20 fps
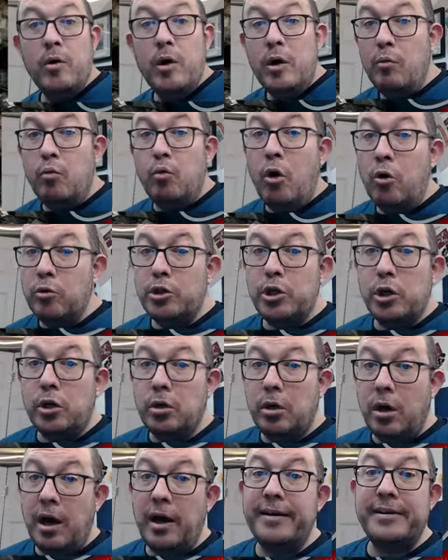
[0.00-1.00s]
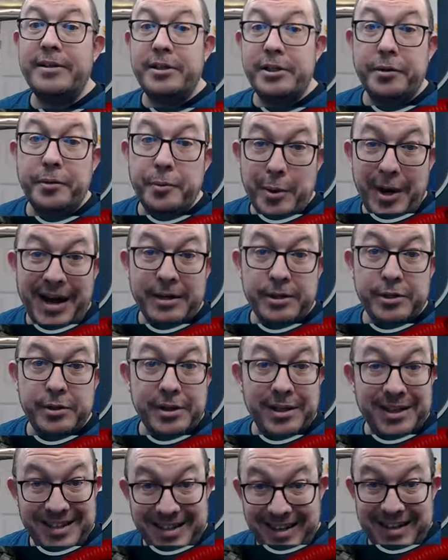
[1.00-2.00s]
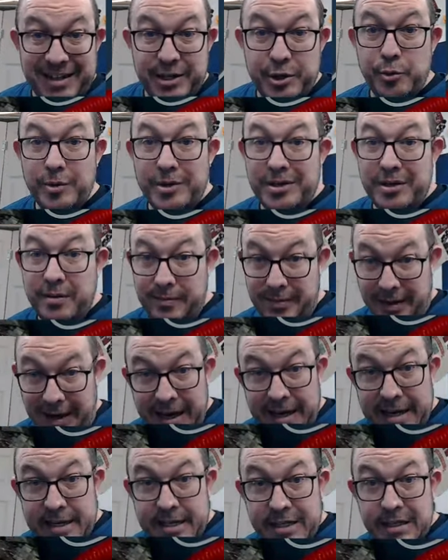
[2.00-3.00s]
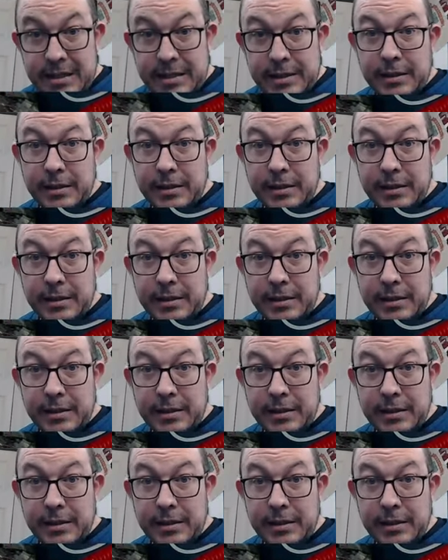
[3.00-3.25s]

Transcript: won't turn on until you actually connect to a device.